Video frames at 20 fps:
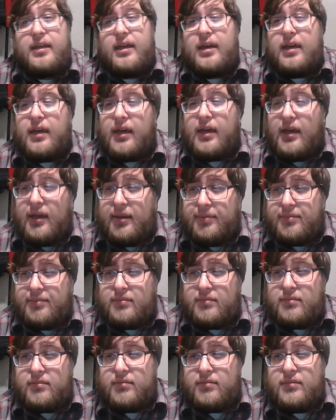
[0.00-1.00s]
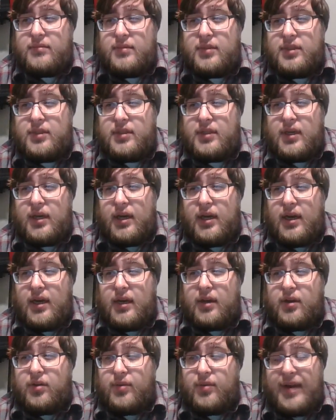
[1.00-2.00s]
Um,
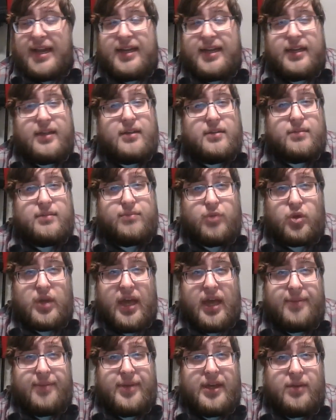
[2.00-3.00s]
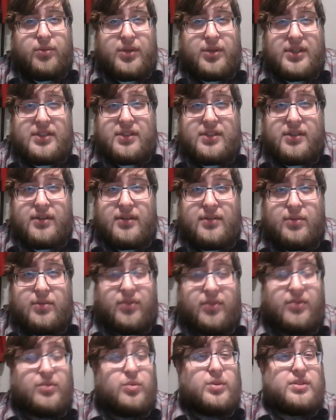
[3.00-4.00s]
uh, granted, Mugabe was a
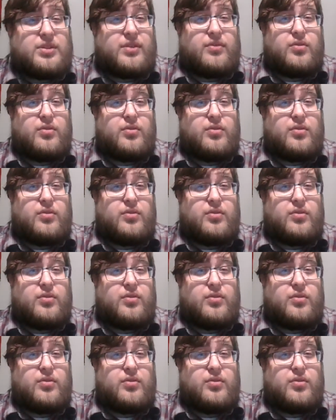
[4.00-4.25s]
was a